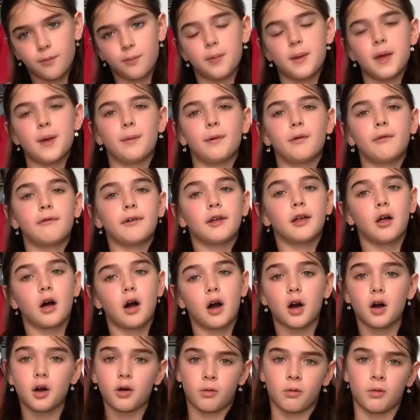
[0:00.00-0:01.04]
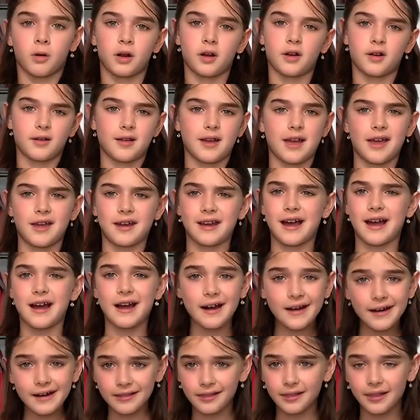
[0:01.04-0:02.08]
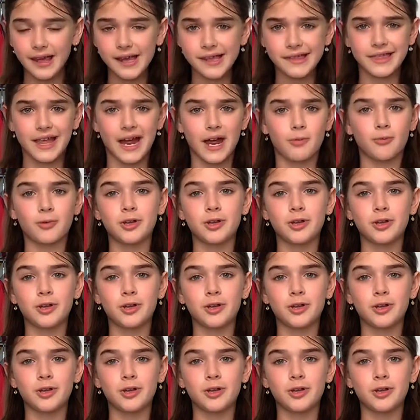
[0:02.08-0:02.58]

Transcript: people feel awkward, and I didn't like that.